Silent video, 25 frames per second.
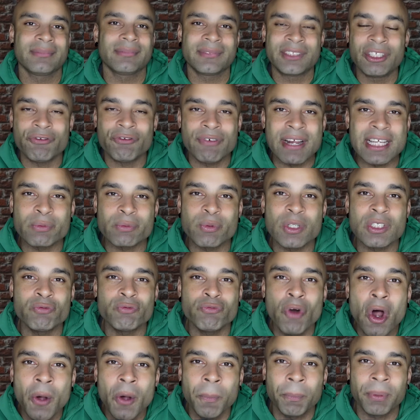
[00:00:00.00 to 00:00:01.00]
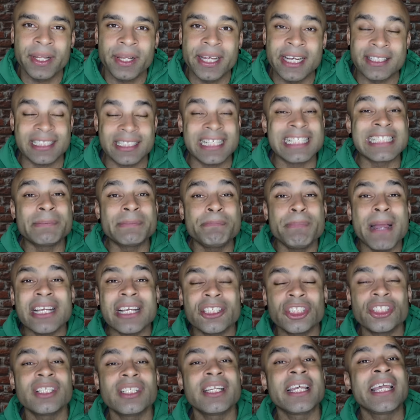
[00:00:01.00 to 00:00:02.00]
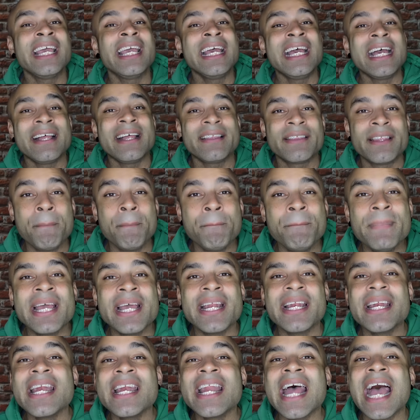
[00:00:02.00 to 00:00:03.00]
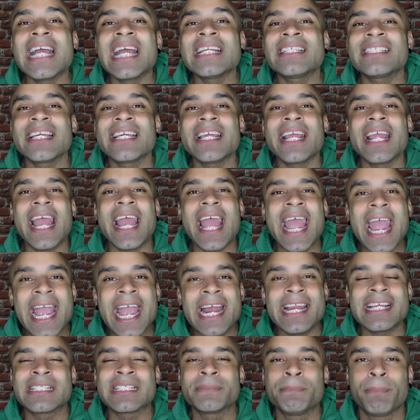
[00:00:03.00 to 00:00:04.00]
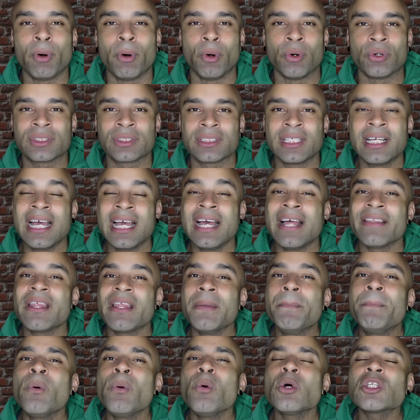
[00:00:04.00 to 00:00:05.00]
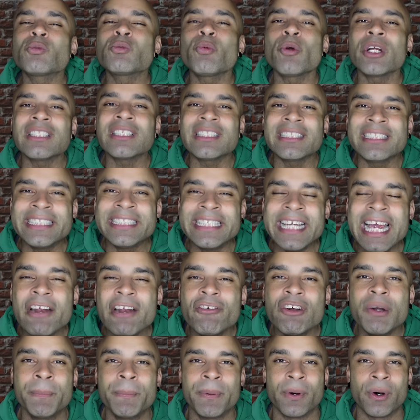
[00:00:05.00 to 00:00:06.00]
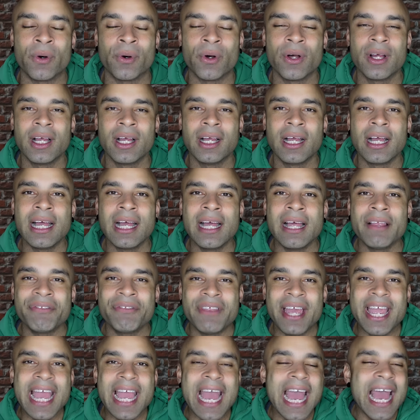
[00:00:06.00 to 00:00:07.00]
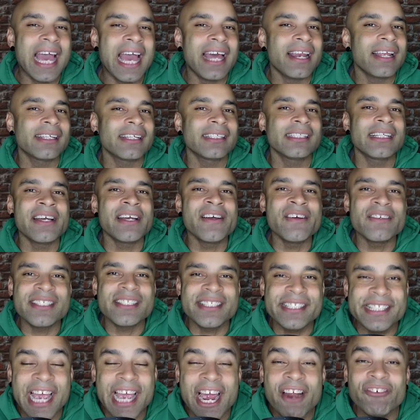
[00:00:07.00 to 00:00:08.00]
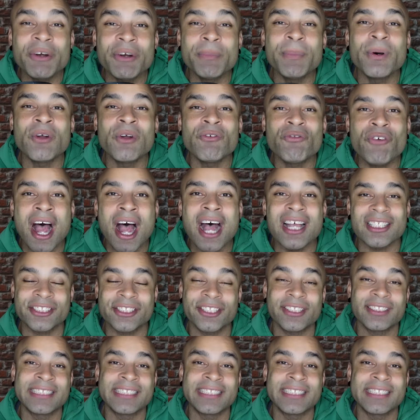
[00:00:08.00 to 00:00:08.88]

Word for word: the rest was role players, especially the mid-1980s Bulls. The Bulls were terrible. They had a terrible roster.